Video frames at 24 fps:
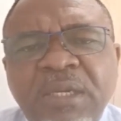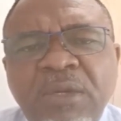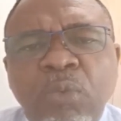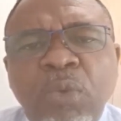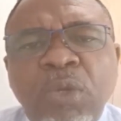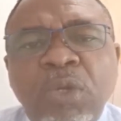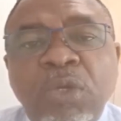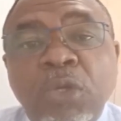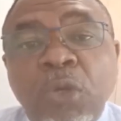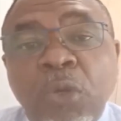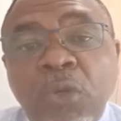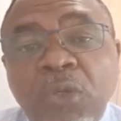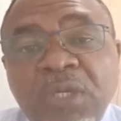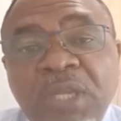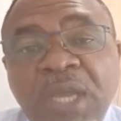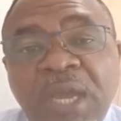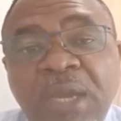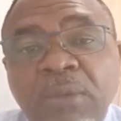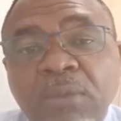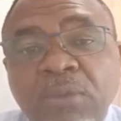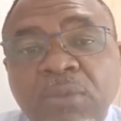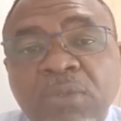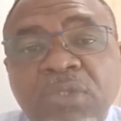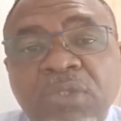will no
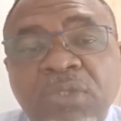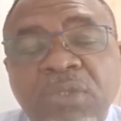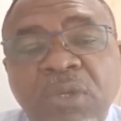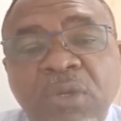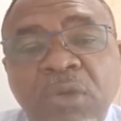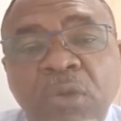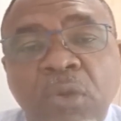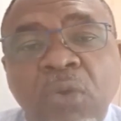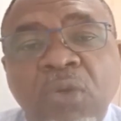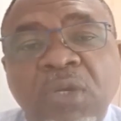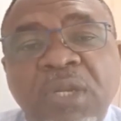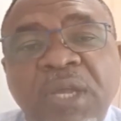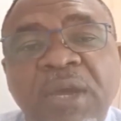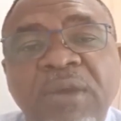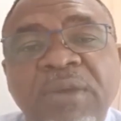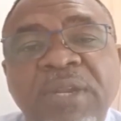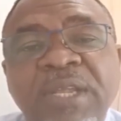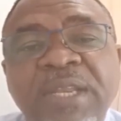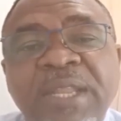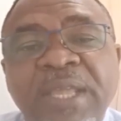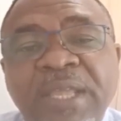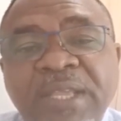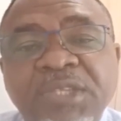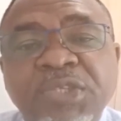doubt go down
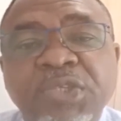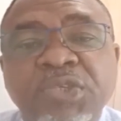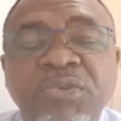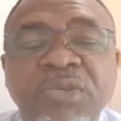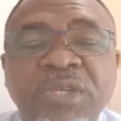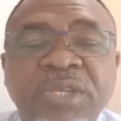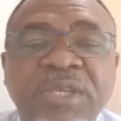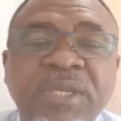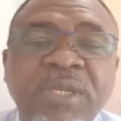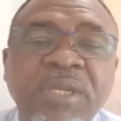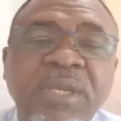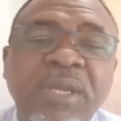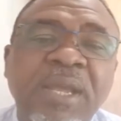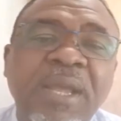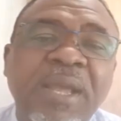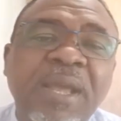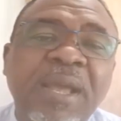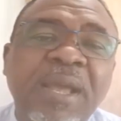in history